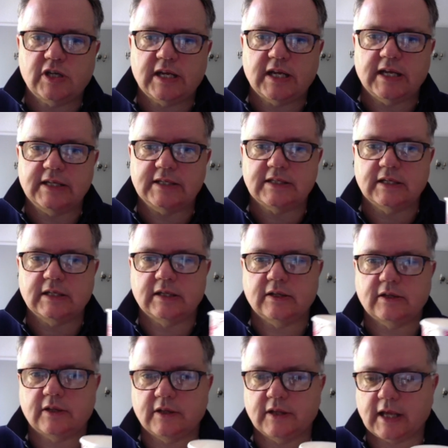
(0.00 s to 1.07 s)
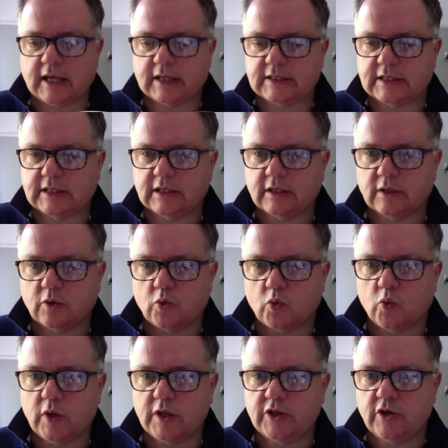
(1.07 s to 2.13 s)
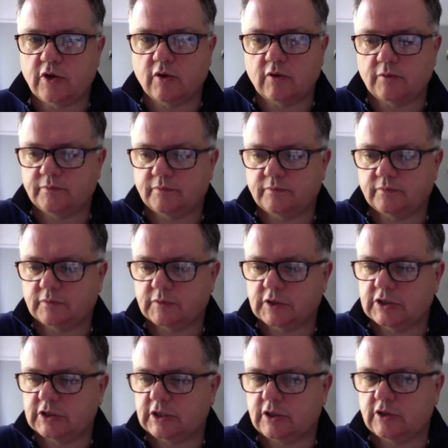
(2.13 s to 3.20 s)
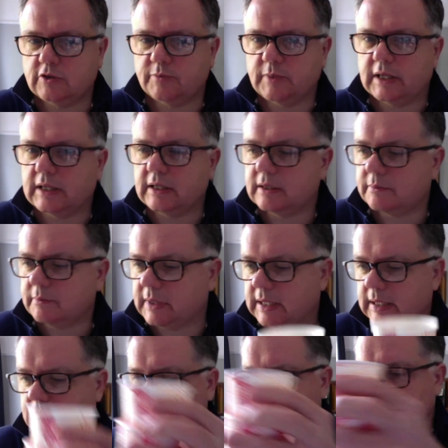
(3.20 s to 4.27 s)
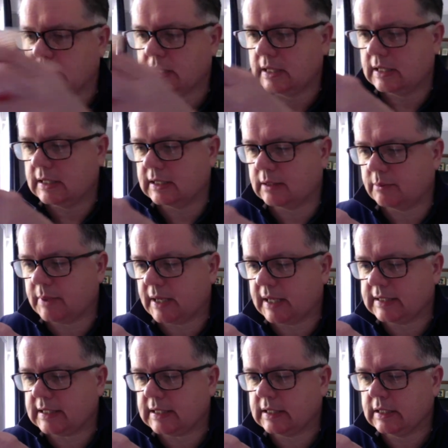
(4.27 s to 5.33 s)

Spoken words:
is that with your, excuse me, little Paddy,